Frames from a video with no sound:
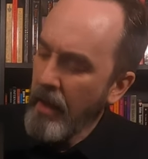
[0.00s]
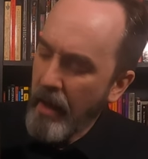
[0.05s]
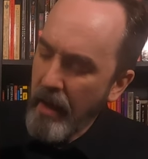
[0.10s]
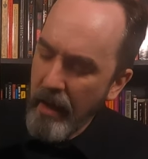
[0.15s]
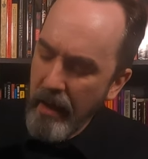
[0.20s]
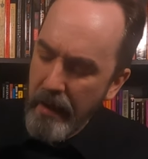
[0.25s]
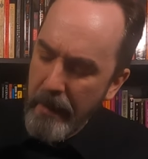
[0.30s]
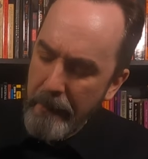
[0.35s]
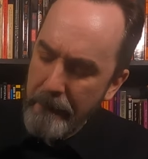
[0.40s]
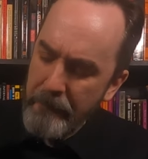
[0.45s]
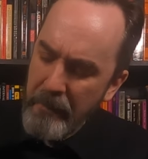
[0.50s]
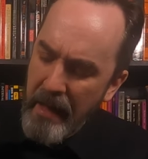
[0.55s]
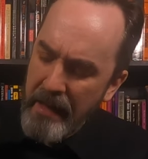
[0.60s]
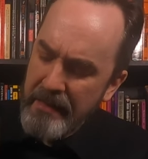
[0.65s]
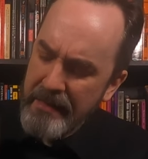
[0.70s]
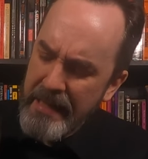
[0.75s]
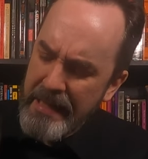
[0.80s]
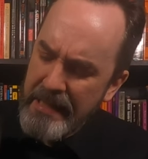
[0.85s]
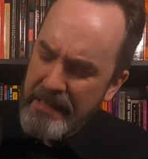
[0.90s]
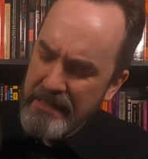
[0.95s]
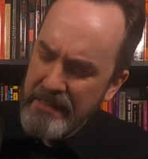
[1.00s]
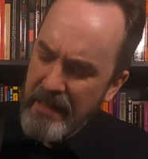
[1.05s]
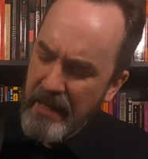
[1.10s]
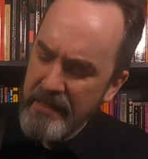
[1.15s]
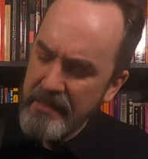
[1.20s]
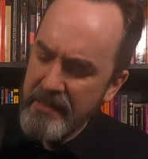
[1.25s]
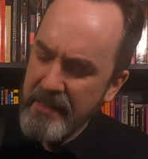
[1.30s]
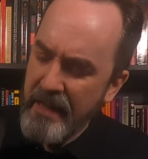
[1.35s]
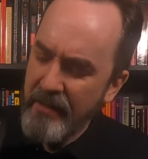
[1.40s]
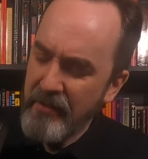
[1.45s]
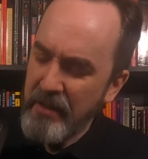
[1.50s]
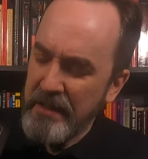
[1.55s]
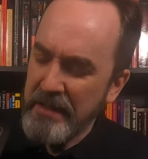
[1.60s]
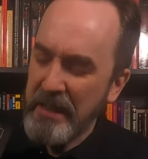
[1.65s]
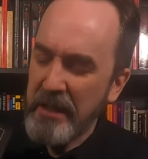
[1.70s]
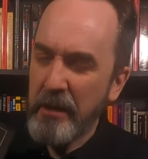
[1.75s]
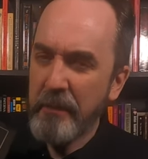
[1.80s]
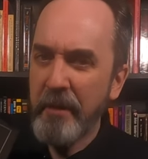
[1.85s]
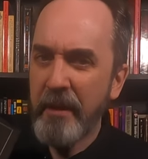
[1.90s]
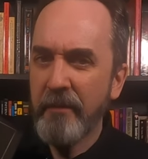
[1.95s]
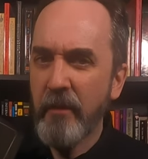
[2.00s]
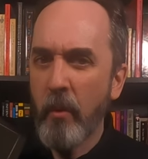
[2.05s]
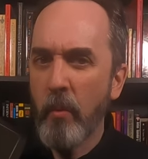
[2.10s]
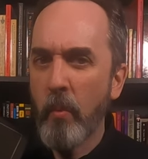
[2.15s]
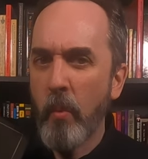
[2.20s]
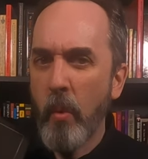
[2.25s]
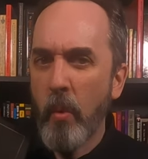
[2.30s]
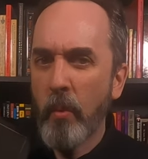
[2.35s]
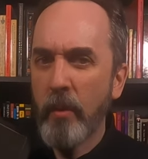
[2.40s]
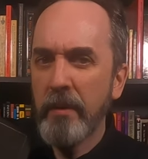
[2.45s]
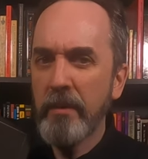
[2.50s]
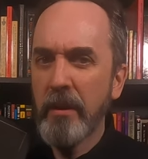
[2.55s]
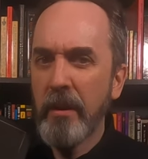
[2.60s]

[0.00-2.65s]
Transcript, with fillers: Um, I think it does give it a little bit of a worn